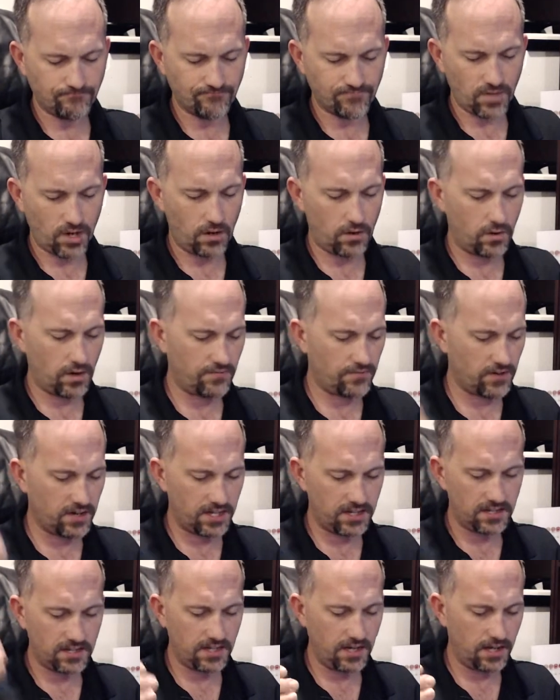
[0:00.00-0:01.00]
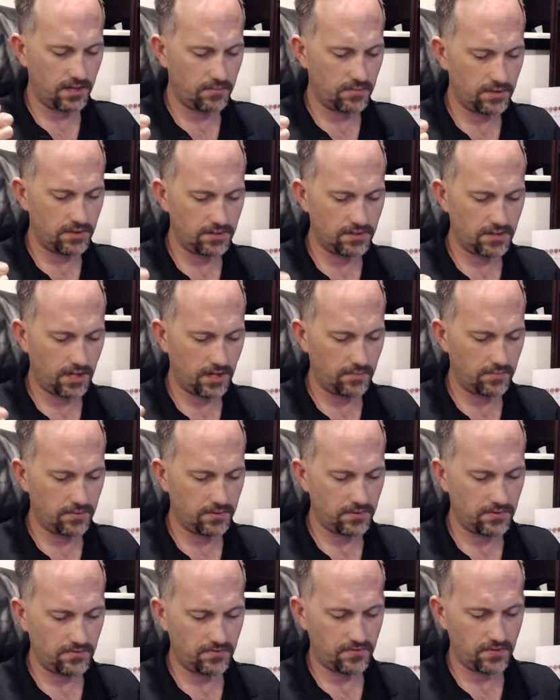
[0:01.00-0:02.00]
I forget the name of the type
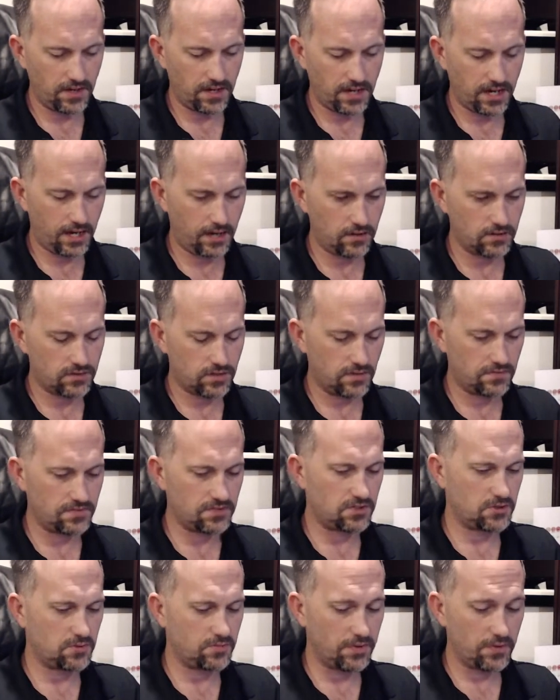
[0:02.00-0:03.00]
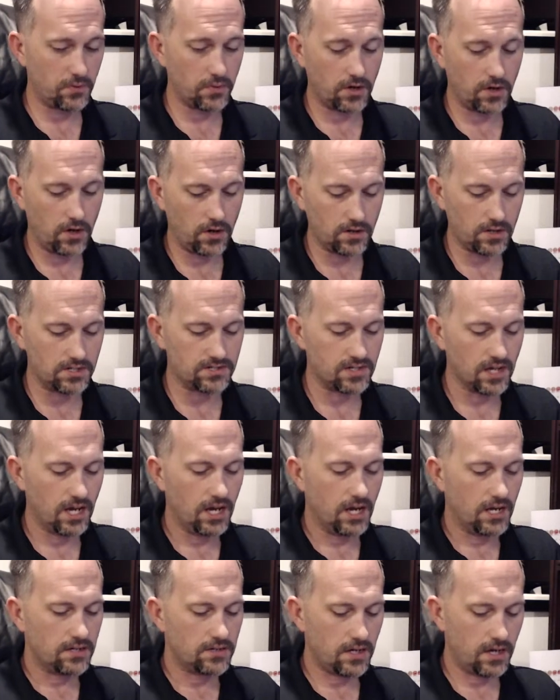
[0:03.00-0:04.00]
of counter surfaces, but regardless,
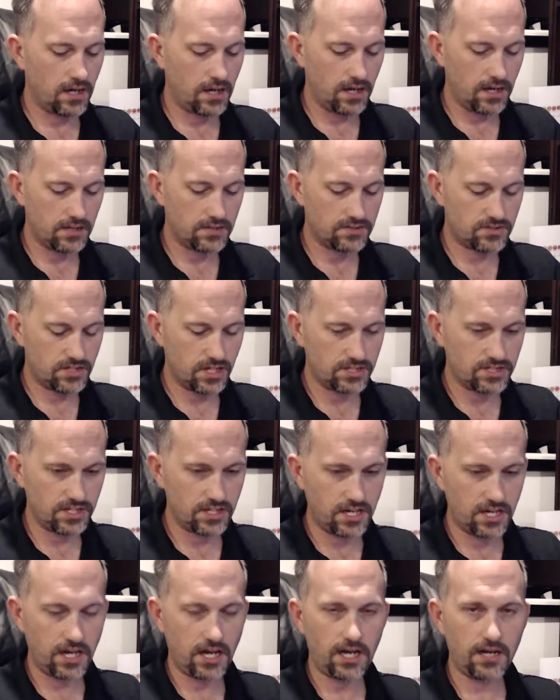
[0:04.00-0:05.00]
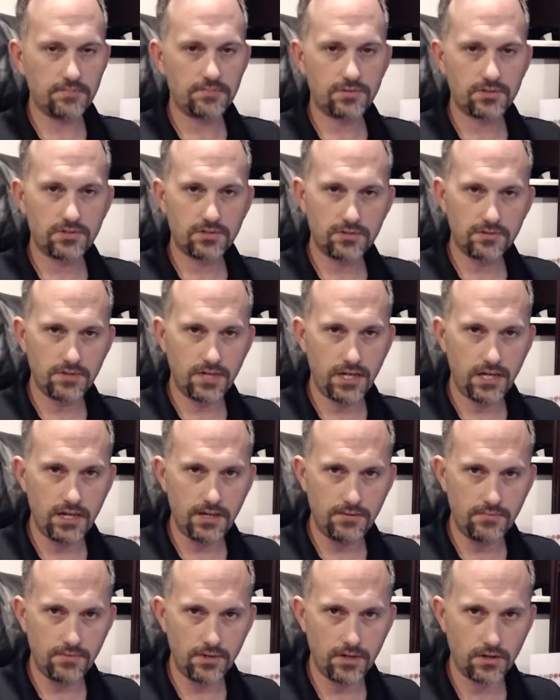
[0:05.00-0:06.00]
suction cups
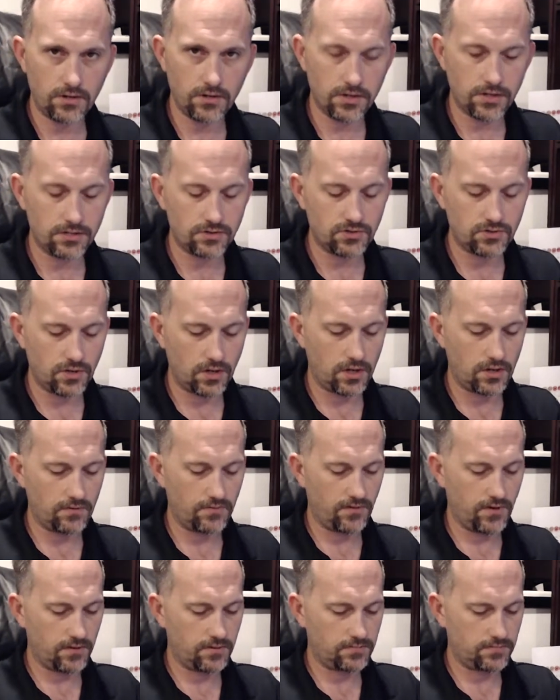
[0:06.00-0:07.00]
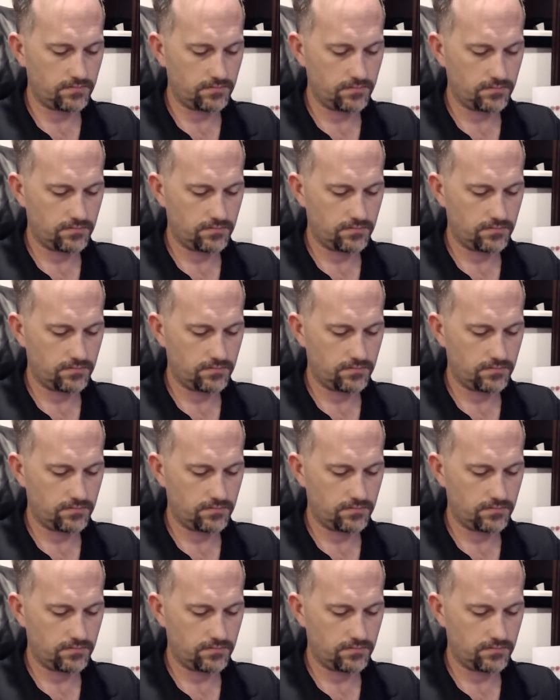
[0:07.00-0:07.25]
need a good strong firm